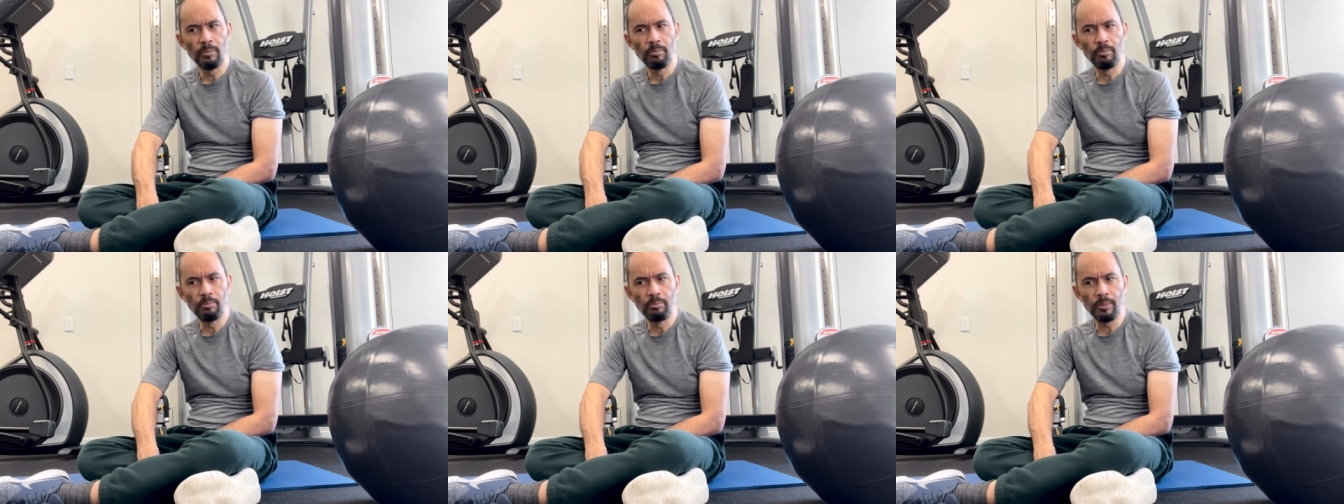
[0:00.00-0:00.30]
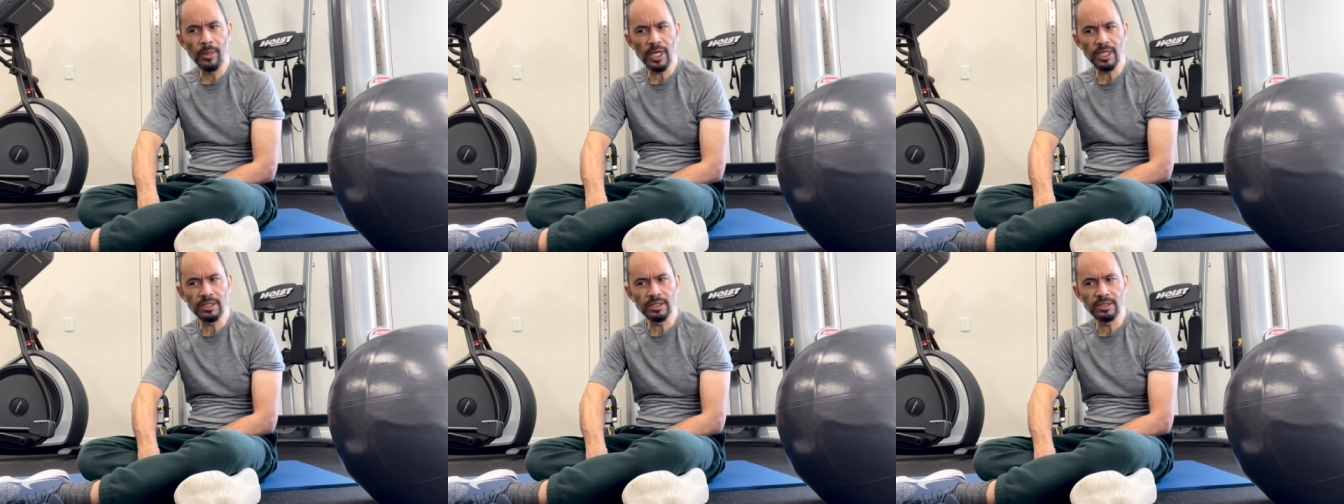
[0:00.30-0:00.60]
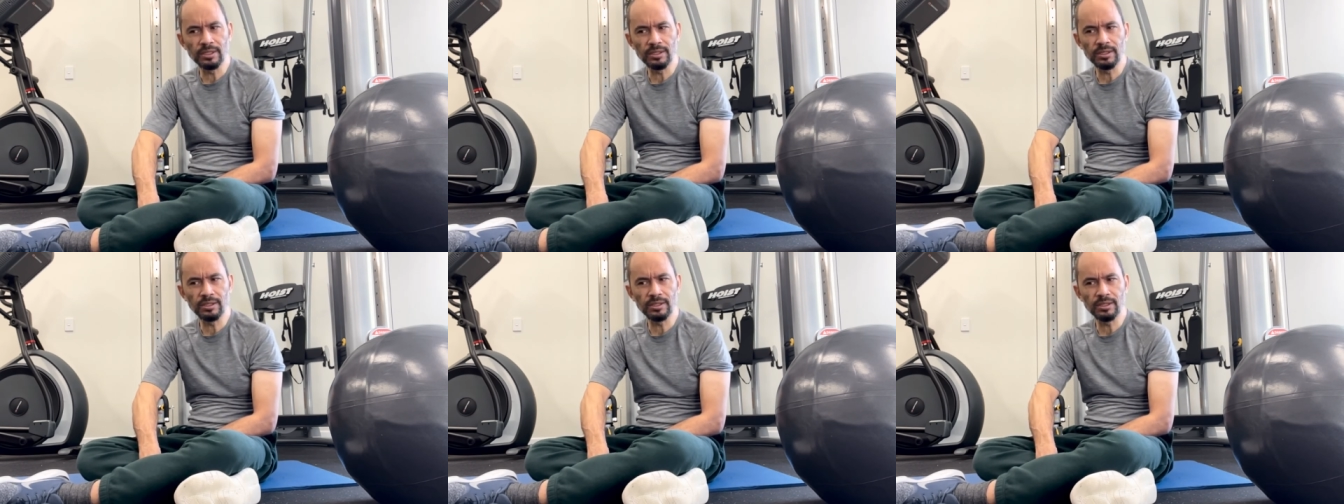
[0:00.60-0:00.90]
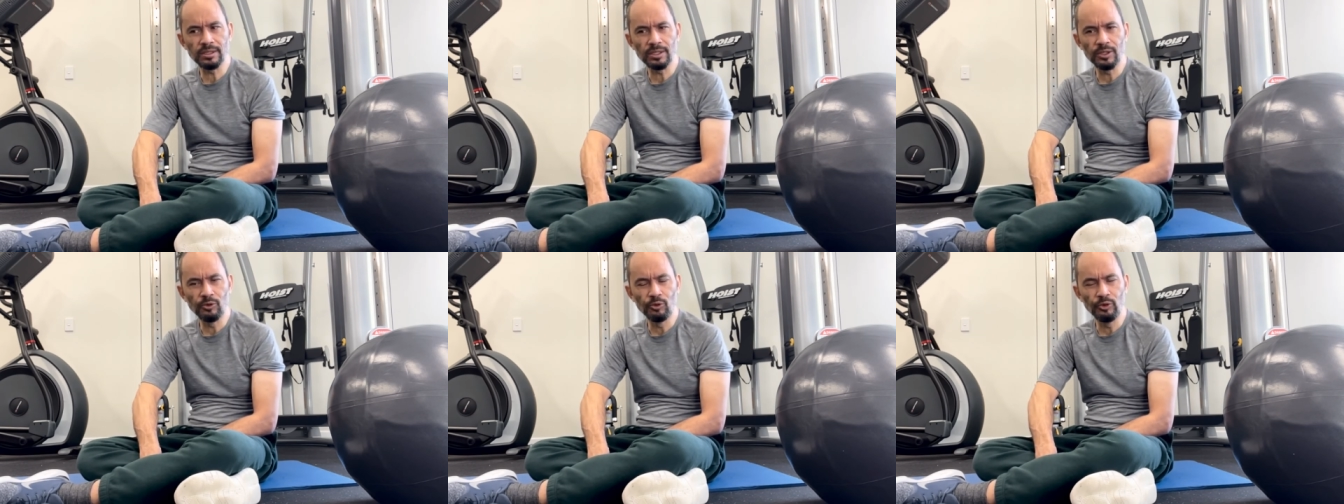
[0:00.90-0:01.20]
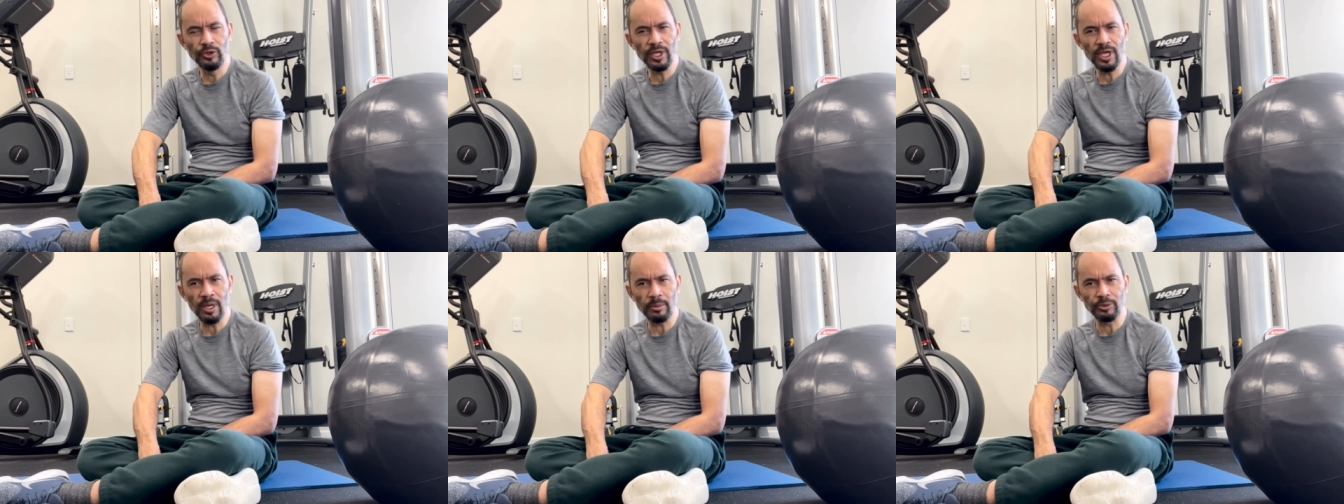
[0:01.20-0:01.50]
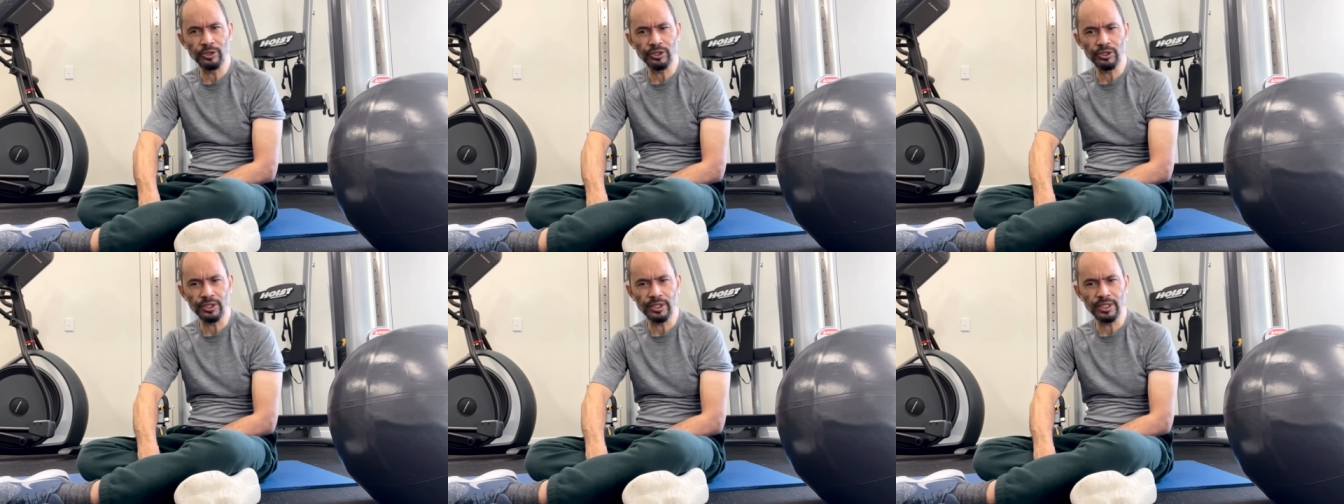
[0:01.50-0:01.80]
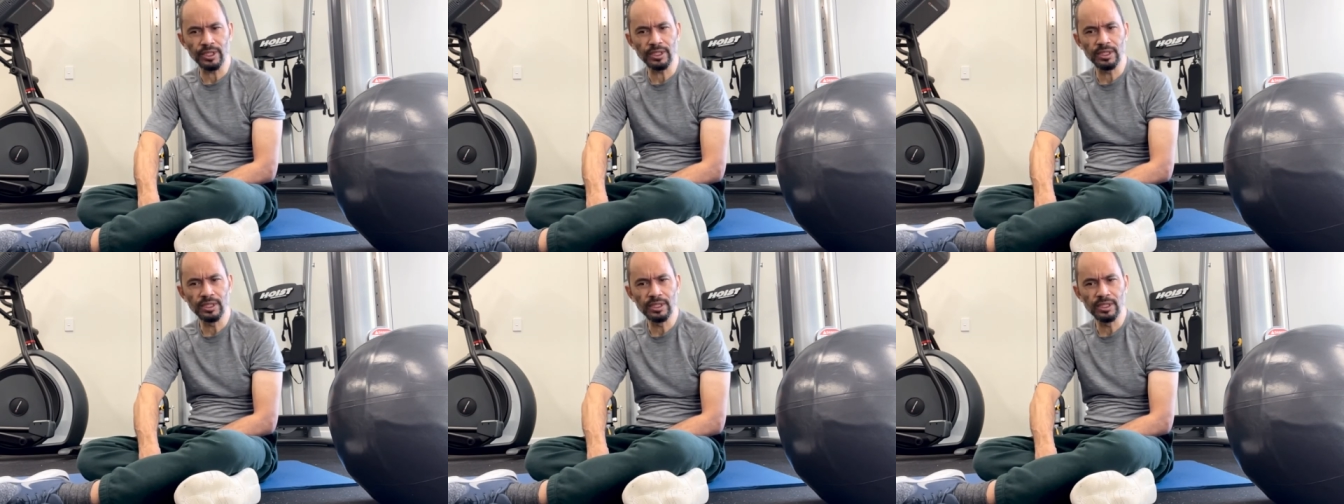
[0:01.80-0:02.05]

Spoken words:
months rehab journey,